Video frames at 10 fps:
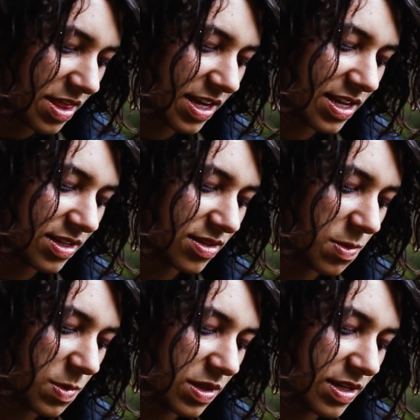think it's
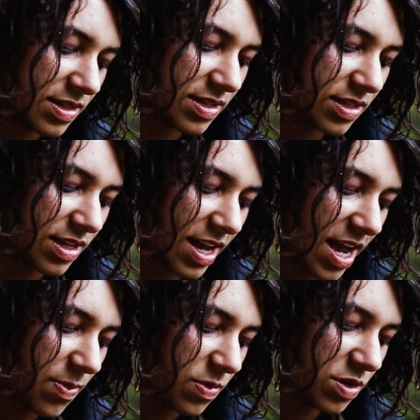something that's
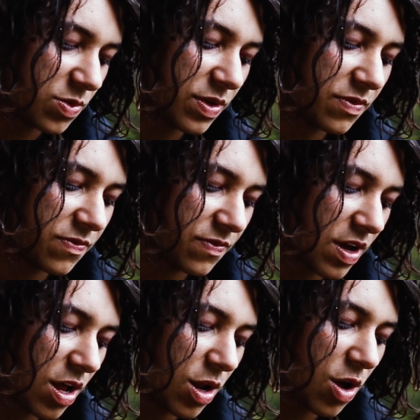happened with
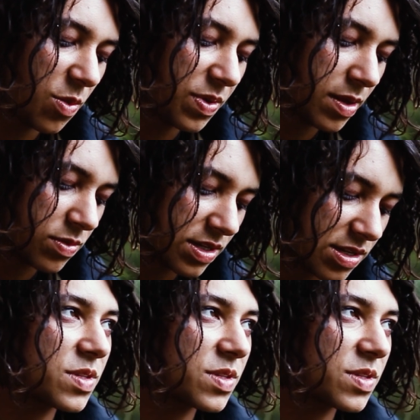a lot of people. There's a